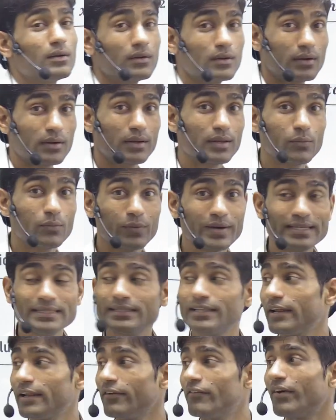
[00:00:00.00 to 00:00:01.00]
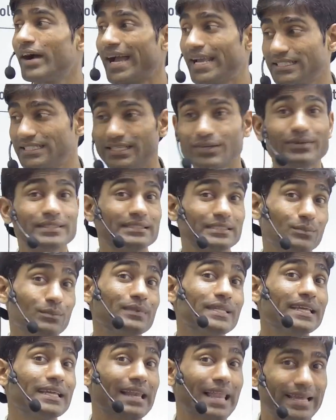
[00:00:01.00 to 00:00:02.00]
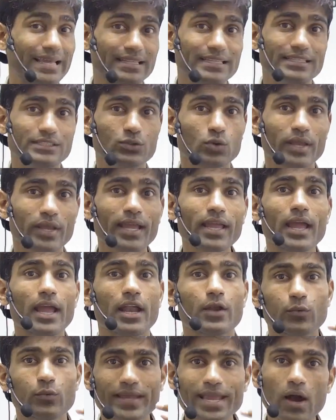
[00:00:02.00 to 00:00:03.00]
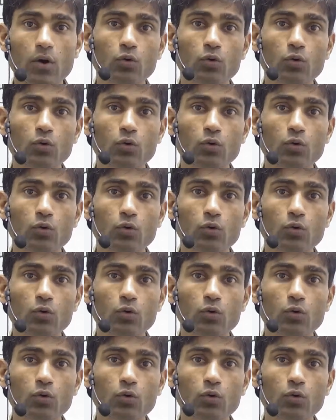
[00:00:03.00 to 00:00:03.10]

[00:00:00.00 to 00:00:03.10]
1, 3, 5, 7, something like this. Okay, and we have to